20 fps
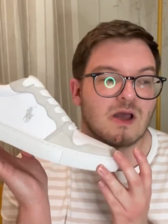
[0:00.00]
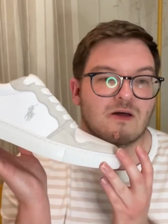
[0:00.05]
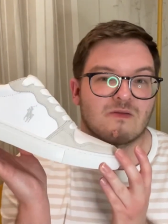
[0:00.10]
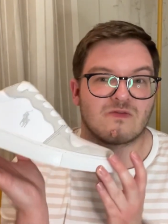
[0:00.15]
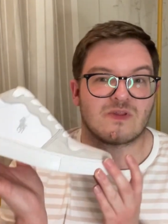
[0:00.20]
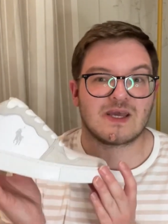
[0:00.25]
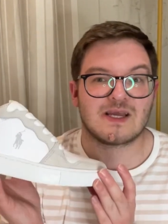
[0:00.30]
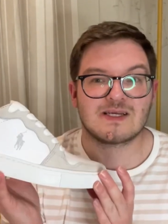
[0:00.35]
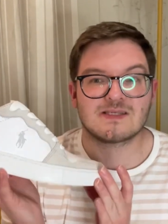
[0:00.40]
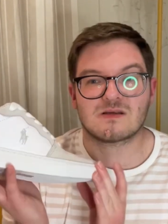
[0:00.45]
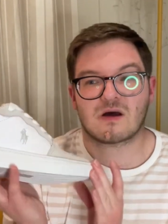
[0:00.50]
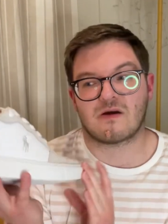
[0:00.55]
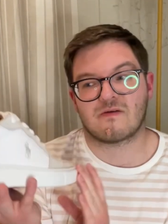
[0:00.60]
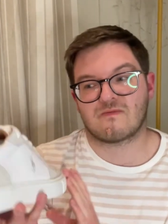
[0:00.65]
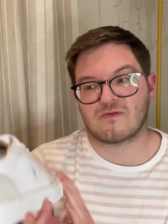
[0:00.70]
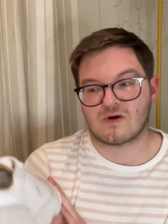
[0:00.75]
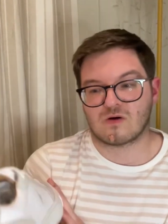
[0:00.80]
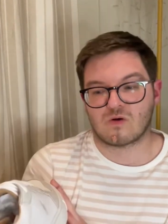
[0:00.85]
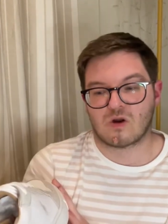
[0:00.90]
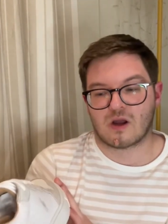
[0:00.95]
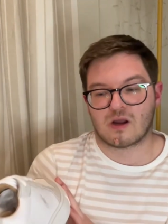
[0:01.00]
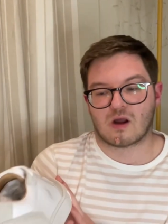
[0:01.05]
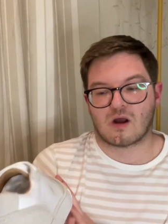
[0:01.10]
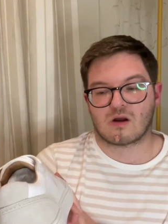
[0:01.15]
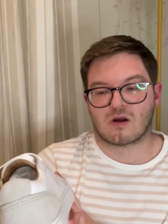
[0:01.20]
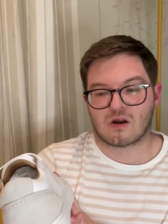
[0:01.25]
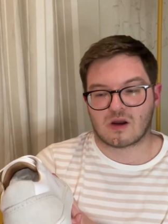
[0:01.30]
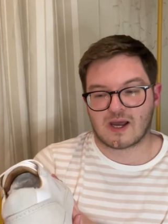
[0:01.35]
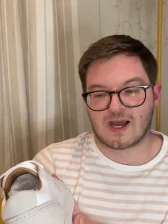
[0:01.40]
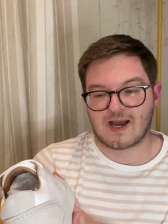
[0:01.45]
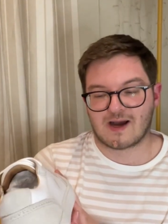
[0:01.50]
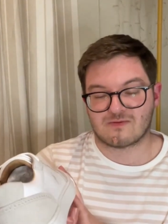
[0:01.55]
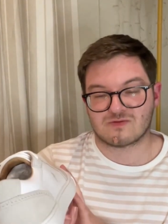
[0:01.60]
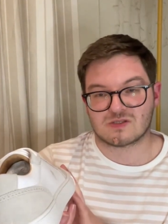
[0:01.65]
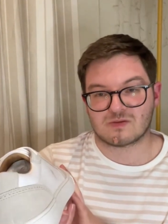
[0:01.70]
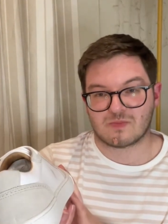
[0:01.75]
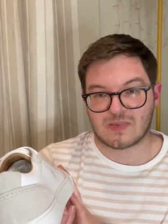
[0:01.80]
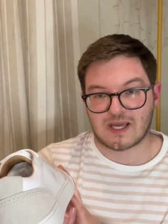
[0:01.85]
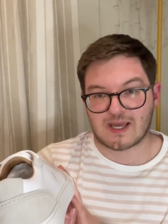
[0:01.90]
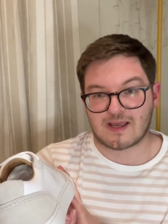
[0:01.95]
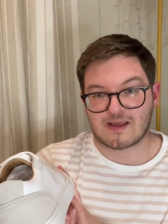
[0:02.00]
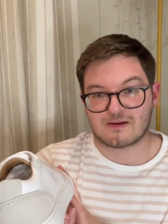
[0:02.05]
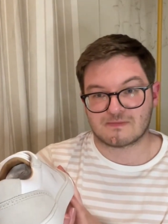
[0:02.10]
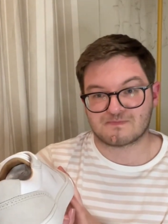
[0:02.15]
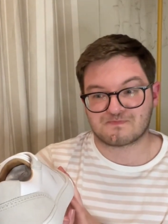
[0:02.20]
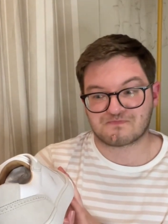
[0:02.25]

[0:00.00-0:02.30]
These I feel like are gonna have to be